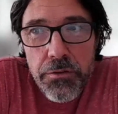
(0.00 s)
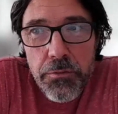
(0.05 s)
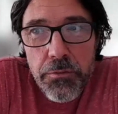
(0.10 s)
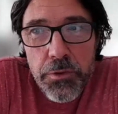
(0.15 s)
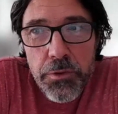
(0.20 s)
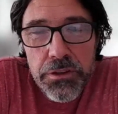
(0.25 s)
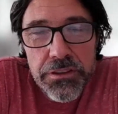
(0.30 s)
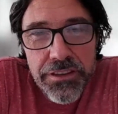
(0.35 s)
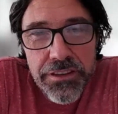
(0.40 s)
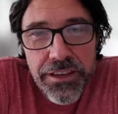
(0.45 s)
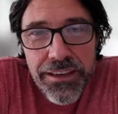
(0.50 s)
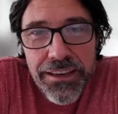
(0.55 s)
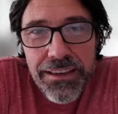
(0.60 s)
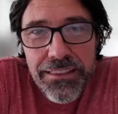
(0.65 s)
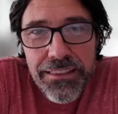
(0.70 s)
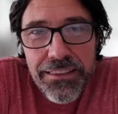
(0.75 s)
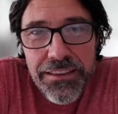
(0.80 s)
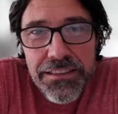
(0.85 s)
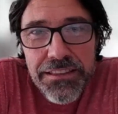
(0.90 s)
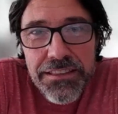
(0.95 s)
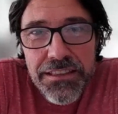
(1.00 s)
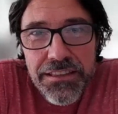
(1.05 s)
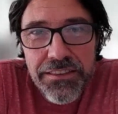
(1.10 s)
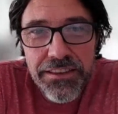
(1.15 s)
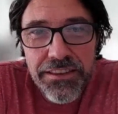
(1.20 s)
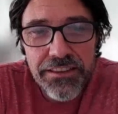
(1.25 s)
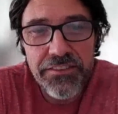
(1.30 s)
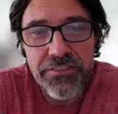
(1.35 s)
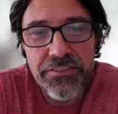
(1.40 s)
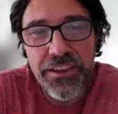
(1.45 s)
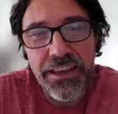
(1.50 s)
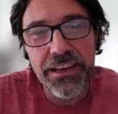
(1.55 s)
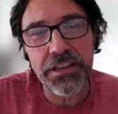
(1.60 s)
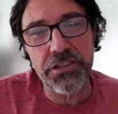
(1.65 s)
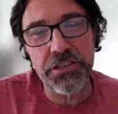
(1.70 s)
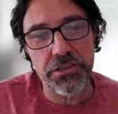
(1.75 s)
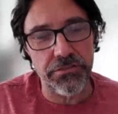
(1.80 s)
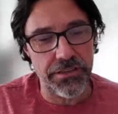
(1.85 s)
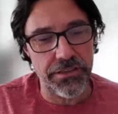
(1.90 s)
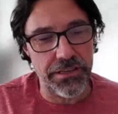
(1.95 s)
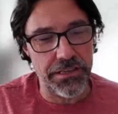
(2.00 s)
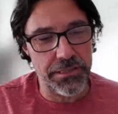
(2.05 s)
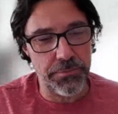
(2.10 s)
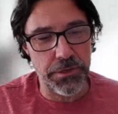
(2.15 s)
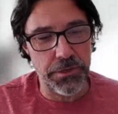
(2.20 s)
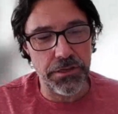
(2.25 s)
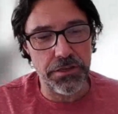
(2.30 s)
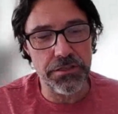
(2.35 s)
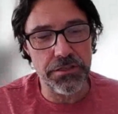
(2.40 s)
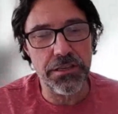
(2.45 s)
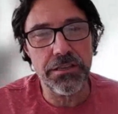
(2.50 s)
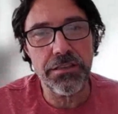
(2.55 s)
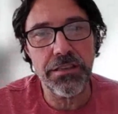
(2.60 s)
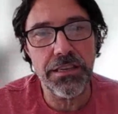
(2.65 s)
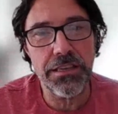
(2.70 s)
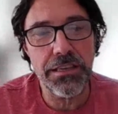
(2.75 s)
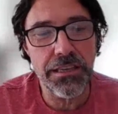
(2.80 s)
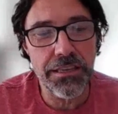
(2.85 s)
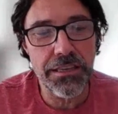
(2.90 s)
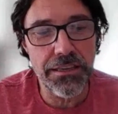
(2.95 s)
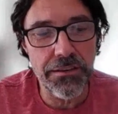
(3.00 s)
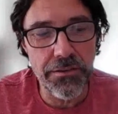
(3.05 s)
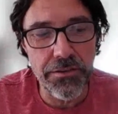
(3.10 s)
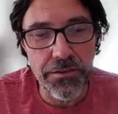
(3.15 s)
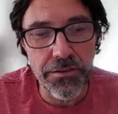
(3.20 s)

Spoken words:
will take the advantage of this, because I think